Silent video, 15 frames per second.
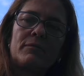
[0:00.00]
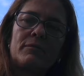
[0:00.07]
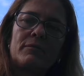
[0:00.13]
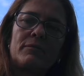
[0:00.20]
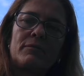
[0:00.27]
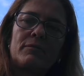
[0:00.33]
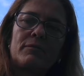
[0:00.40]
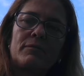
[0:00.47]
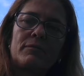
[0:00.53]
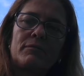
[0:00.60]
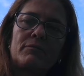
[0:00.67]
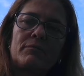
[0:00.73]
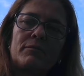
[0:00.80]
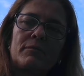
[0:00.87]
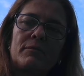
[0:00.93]

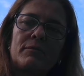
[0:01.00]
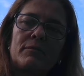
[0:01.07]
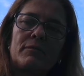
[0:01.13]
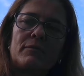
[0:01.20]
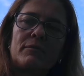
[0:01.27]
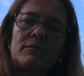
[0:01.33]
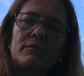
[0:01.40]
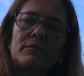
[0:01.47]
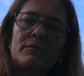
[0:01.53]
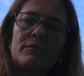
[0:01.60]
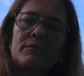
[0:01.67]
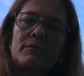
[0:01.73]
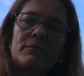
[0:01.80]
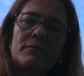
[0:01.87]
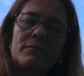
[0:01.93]

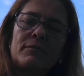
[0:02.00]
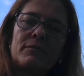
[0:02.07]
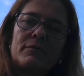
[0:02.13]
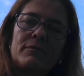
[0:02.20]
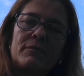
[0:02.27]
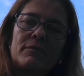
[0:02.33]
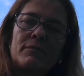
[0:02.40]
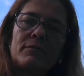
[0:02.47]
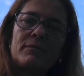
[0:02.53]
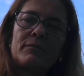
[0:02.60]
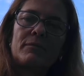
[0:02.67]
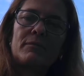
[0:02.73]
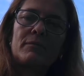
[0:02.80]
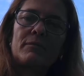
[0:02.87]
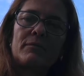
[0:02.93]

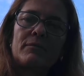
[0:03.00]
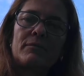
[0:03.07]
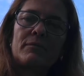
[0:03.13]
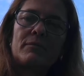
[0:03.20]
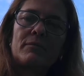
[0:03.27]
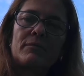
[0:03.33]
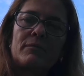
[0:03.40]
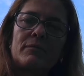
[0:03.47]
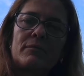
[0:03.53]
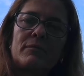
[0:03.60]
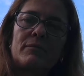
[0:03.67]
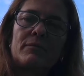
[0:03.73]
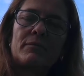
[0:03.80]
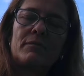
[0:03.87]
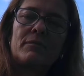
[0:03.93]

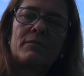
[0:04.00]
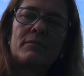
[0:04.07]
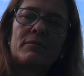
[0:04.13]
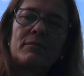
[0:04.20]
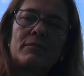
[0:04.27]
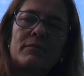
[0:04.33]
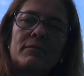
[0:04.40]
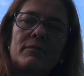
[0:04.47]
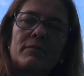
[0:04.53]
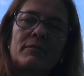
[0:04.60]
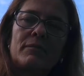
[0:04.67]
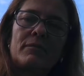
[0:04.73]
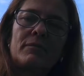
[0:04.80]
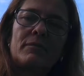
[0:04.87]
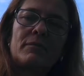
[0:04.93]

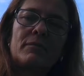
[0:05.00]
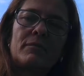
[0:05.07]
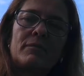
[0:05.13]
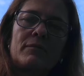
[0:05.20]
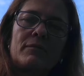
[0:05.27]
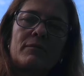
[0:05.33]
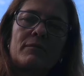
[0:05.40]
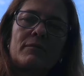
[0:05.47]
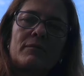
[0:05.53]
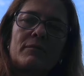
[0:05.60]
This person isn't speaking.